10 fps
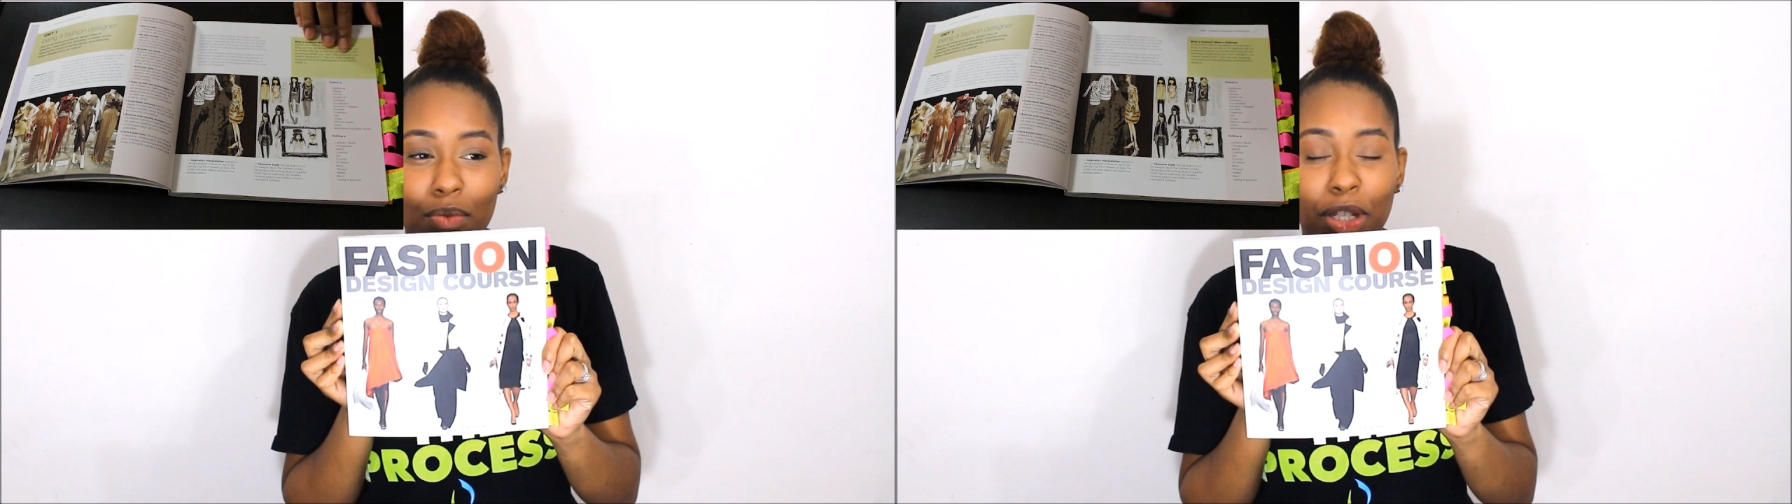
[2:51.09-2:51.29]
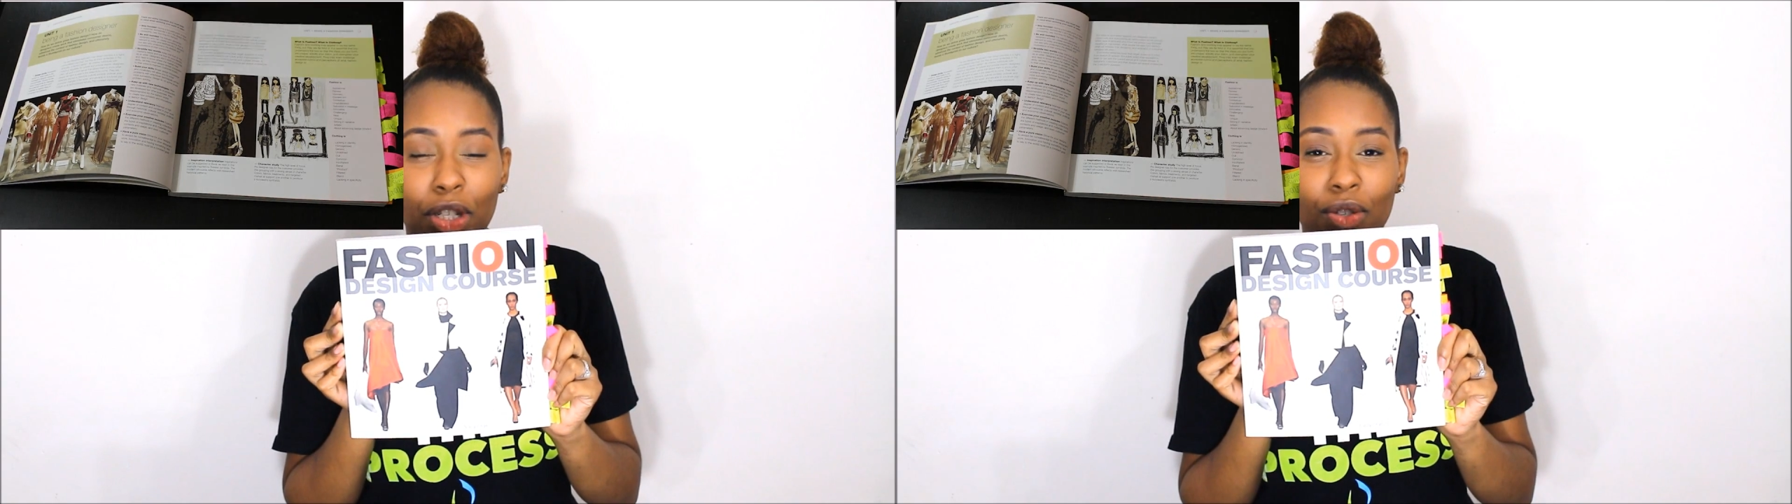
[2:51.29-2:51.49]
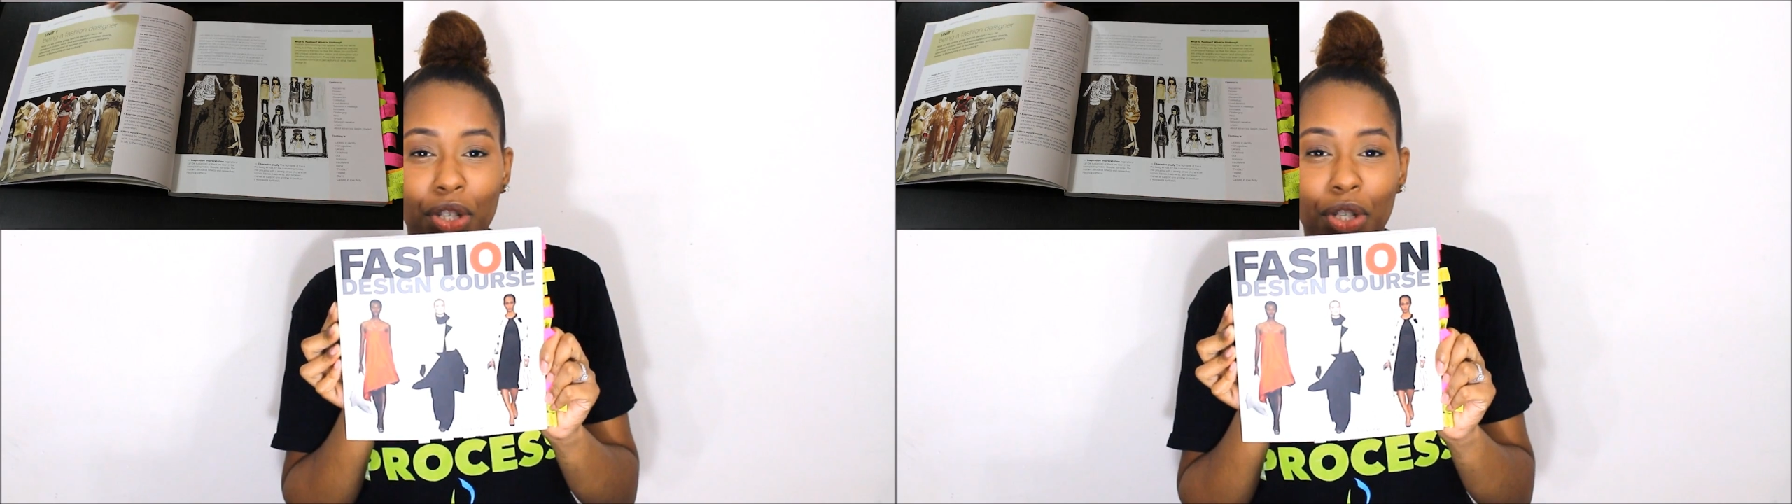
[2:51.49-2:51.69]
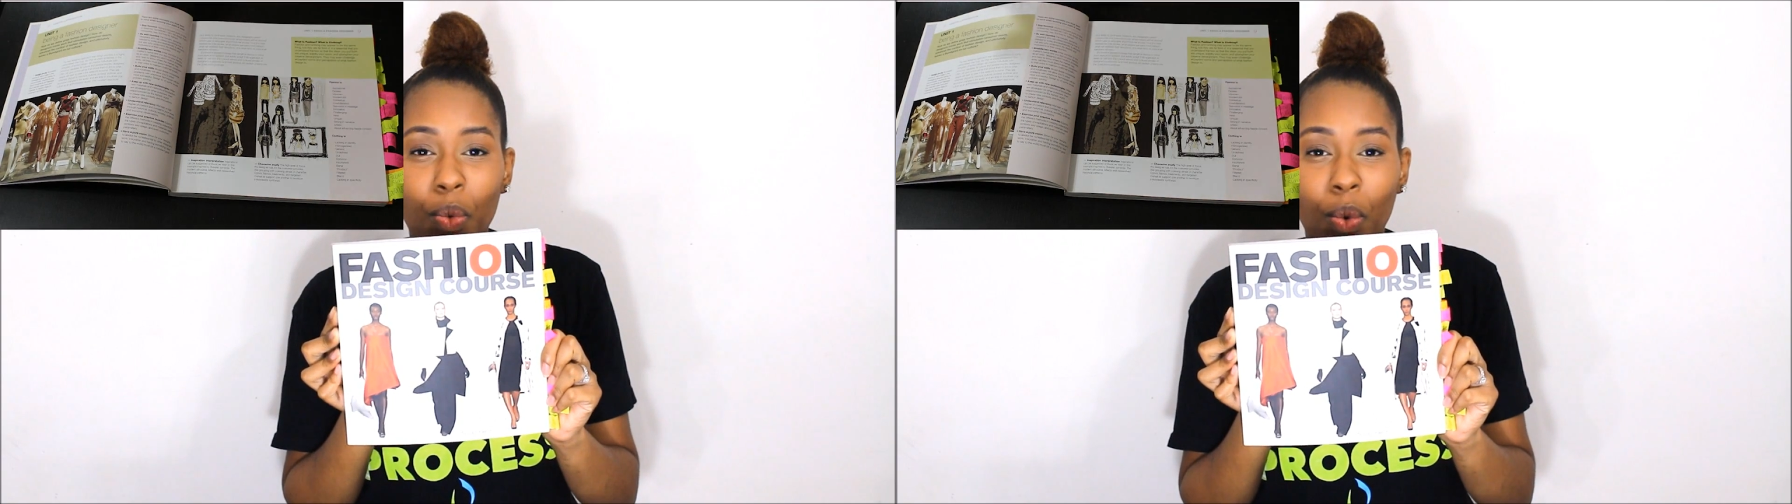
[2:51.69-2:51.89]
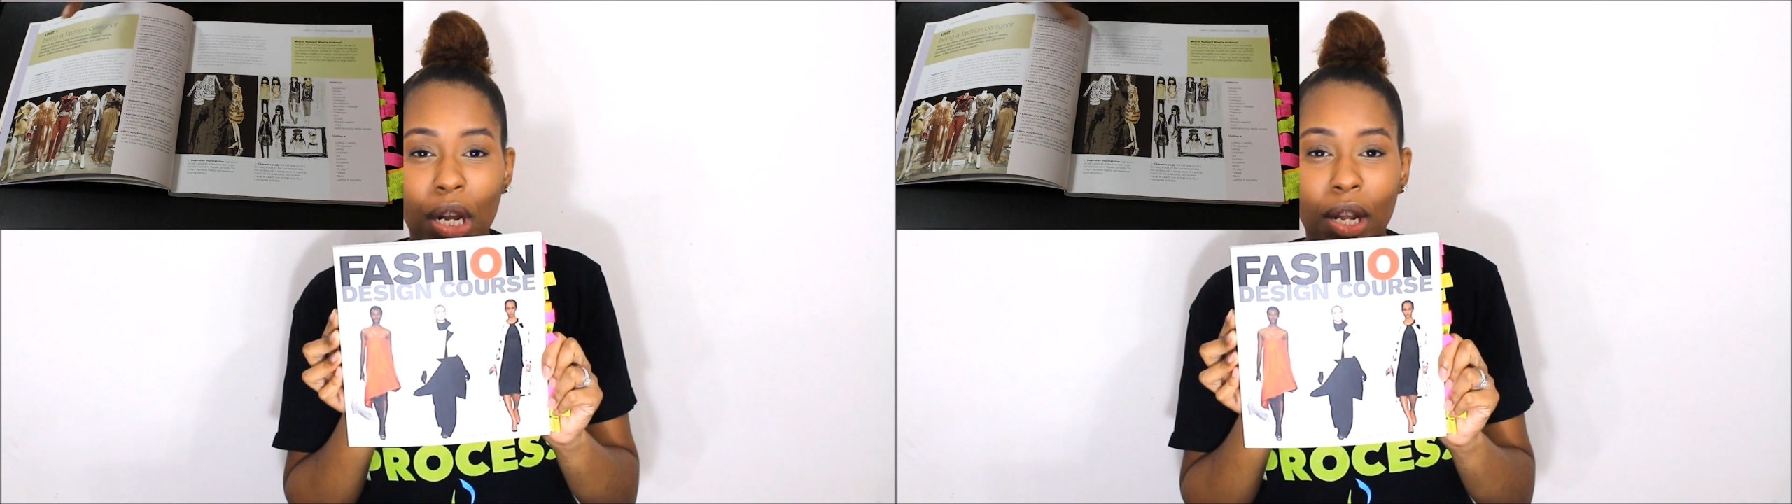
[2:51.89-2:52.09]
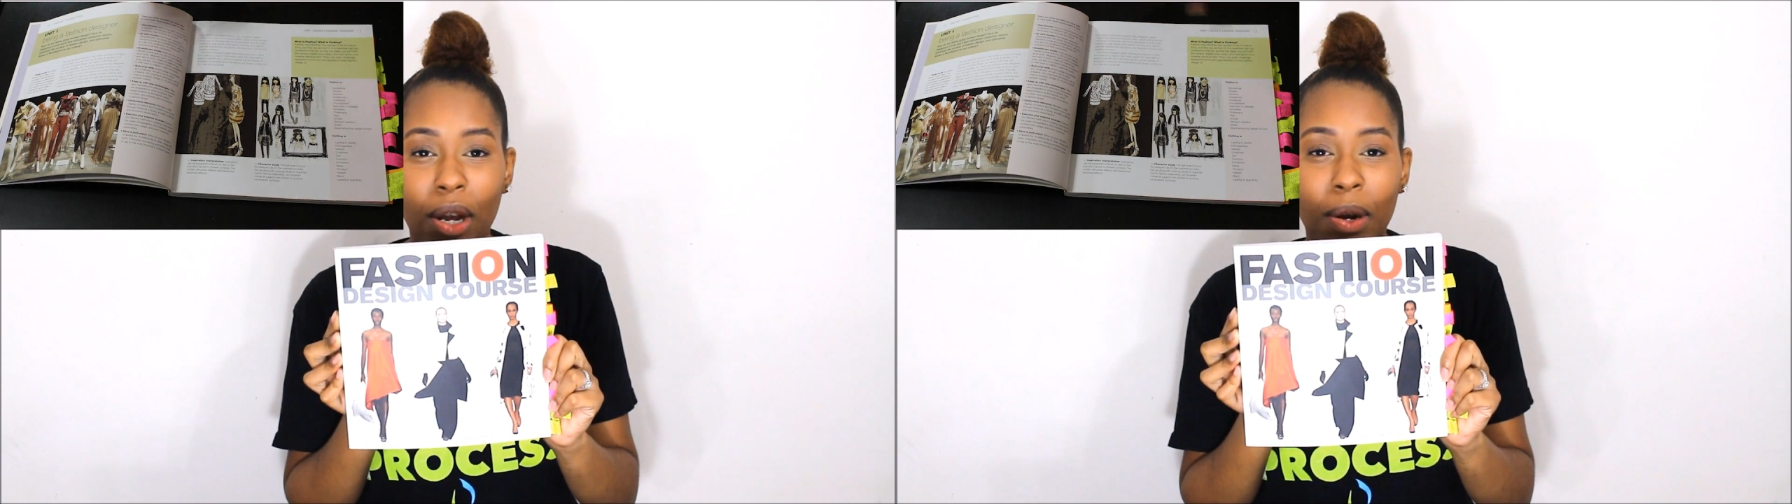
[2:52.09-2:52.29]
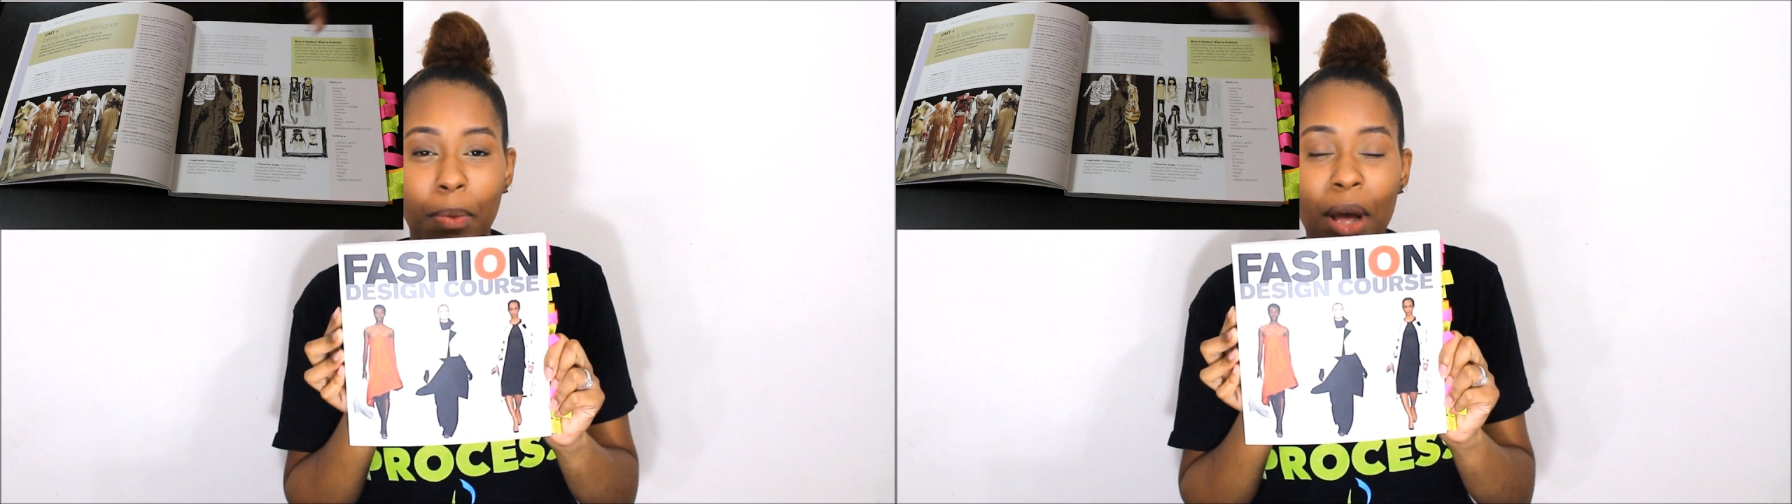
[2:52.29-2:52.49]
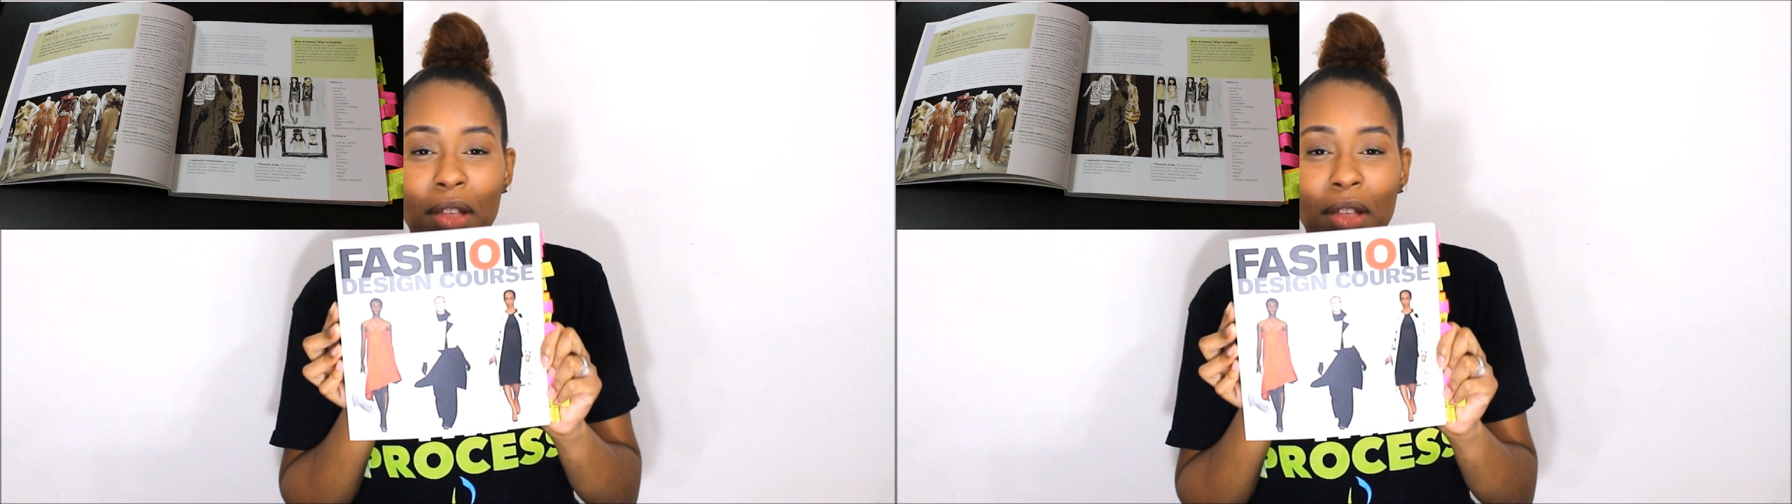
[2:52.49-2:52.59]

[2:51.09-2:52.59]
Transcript: but you still want to learn